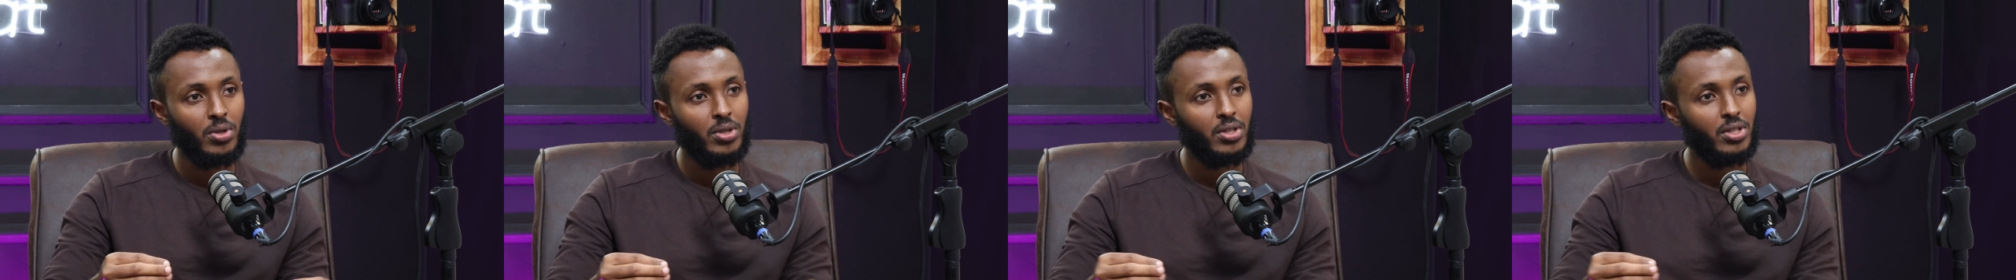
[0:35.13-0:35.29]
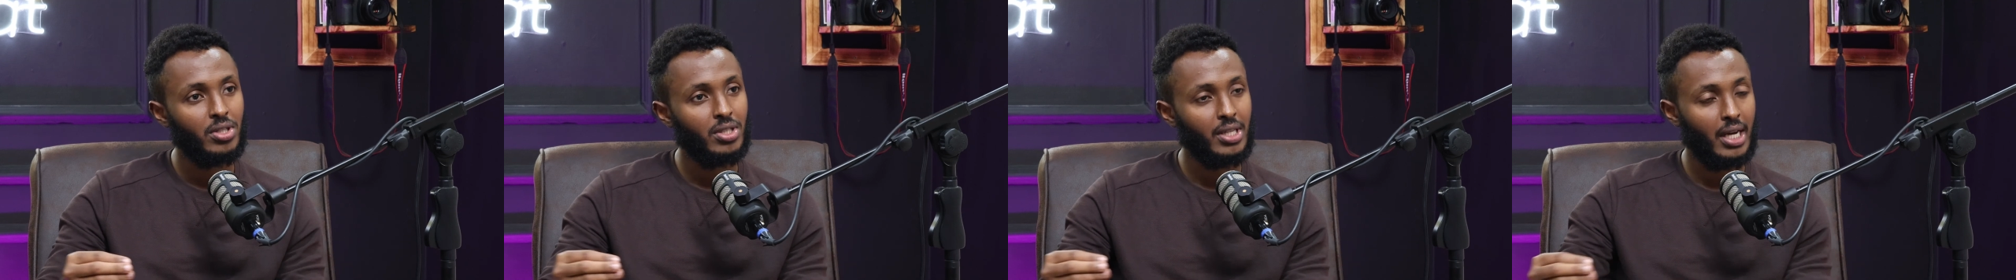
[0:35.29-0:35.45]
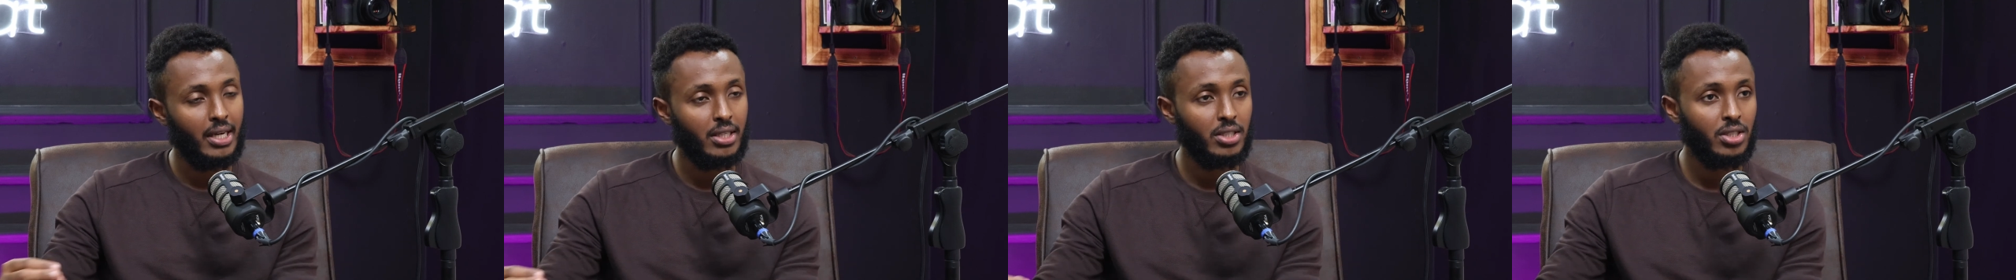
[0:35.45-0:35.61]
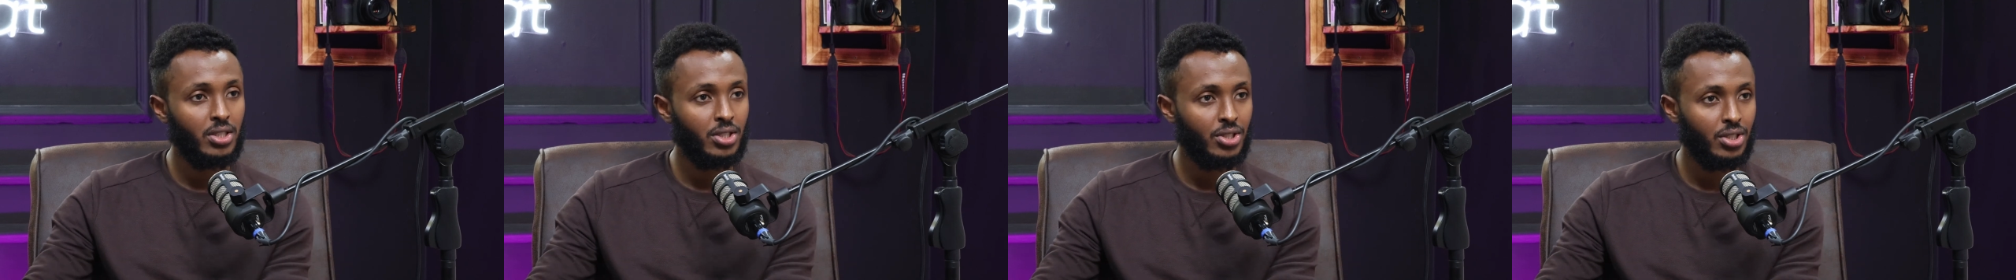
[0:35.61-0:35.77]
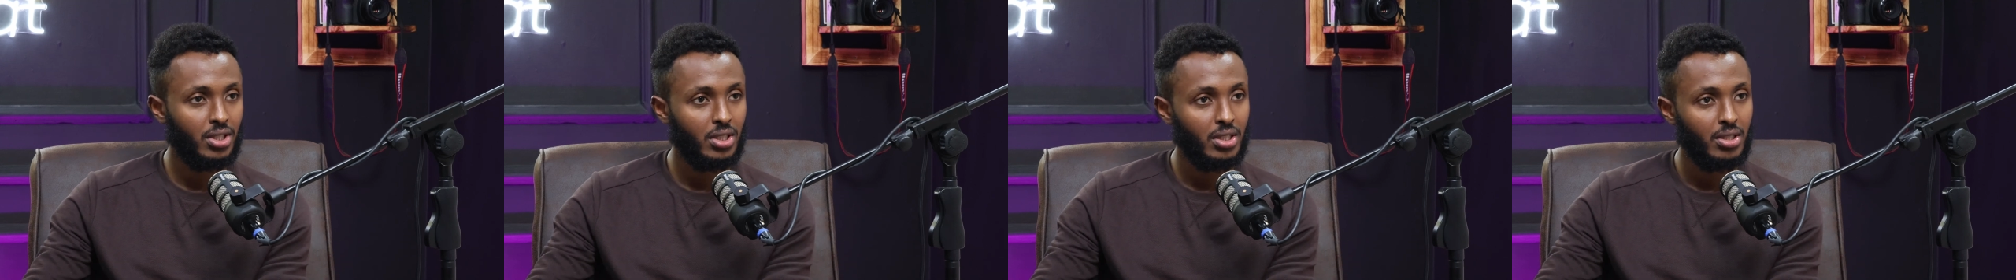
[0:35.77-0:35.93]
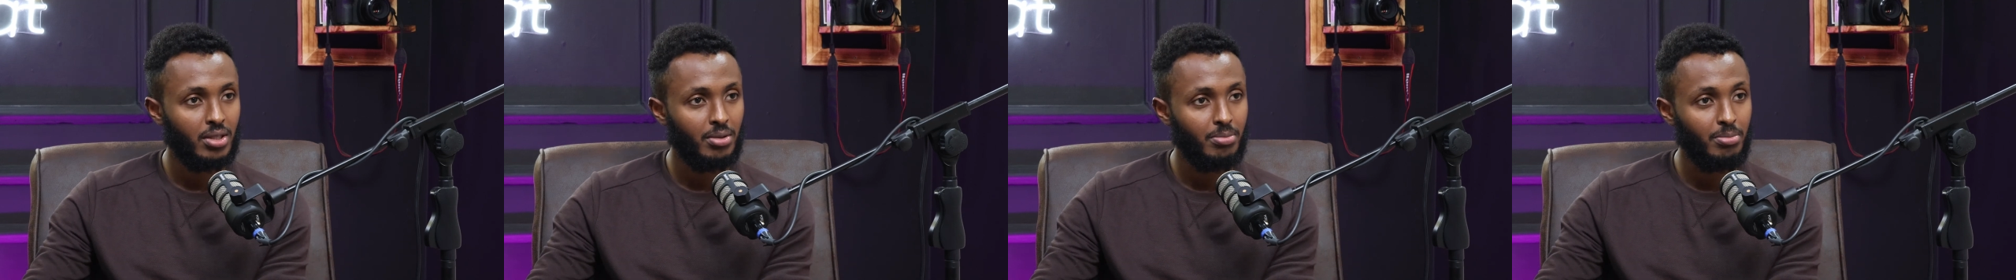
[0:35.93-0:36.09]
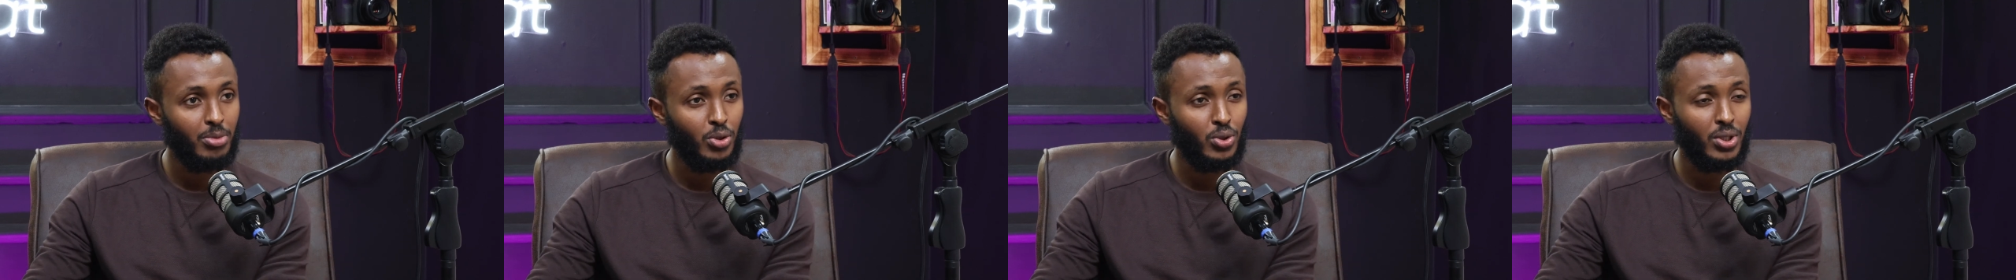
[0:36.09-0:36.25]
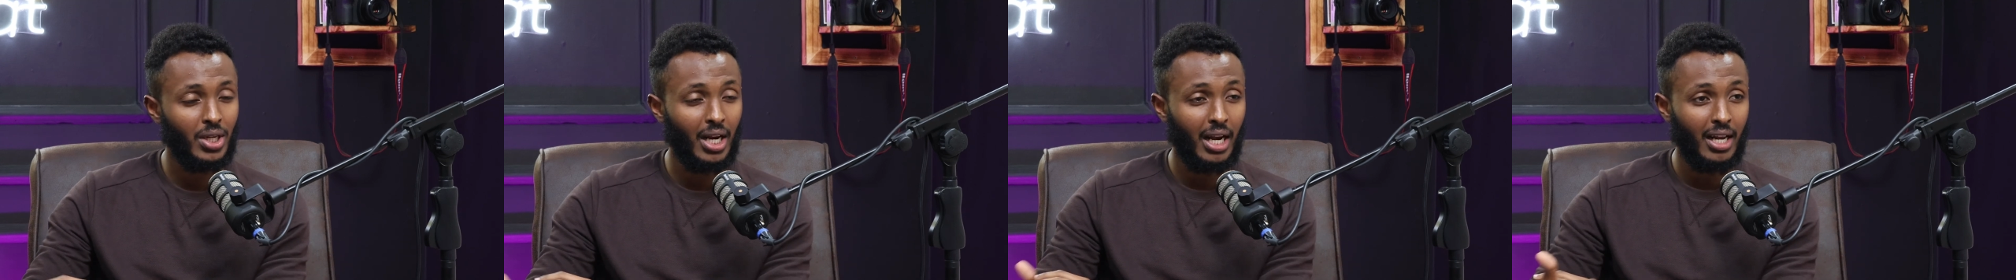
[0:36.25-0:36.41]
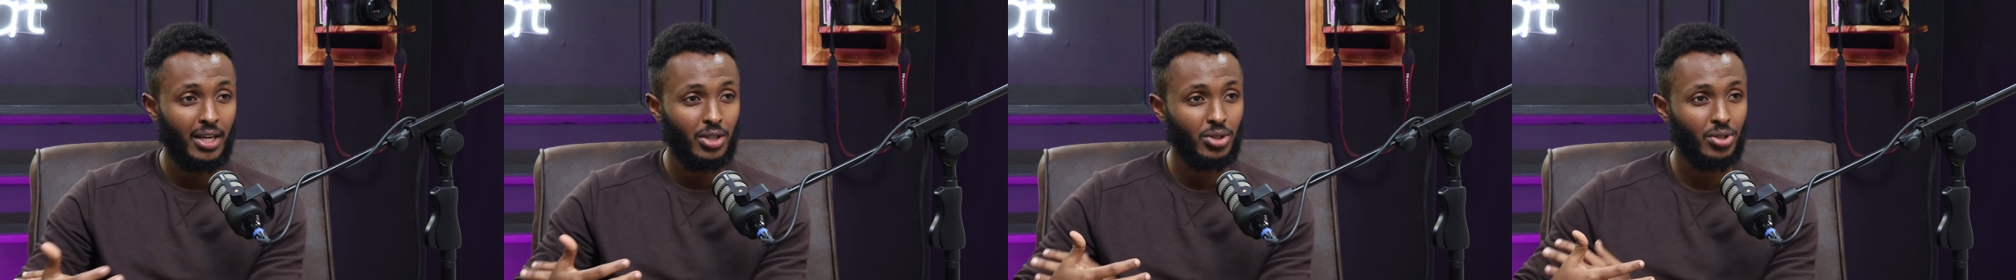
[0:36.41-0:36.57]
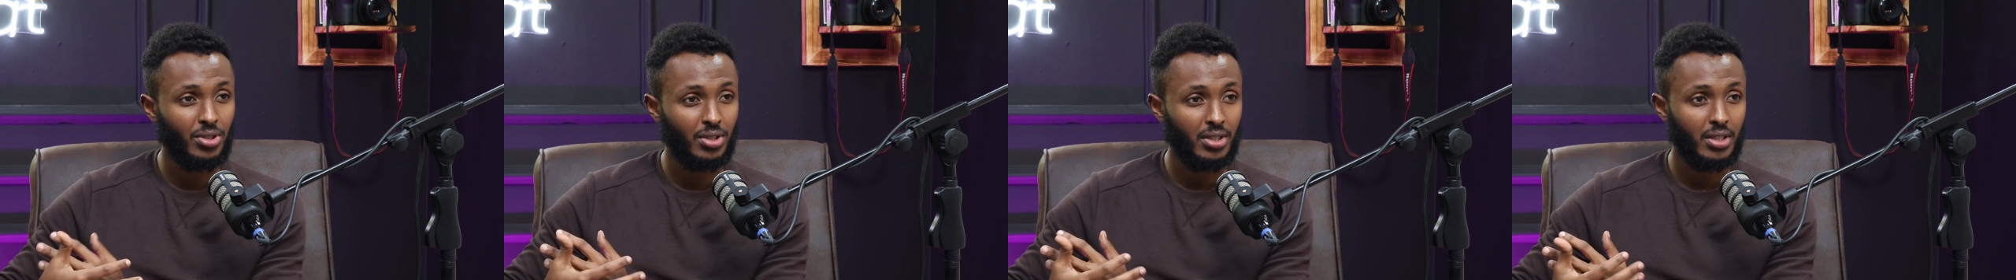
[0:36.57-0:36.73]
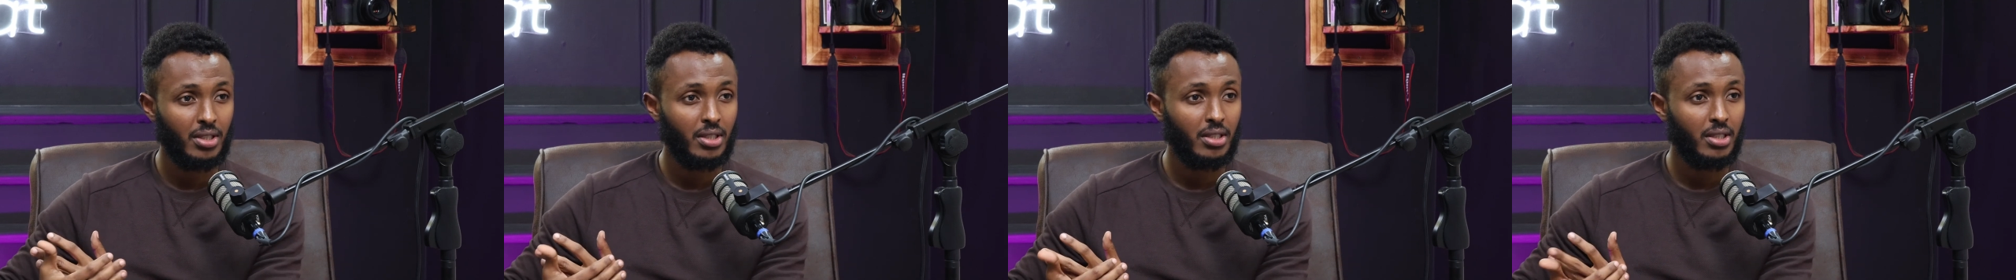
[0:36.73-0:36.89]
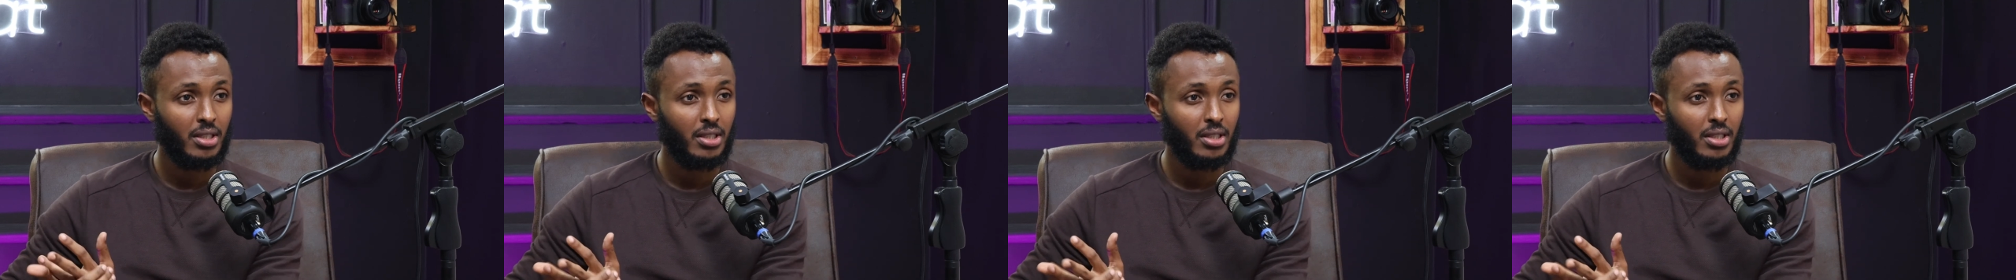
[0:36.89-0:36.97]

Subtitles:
such mutilation?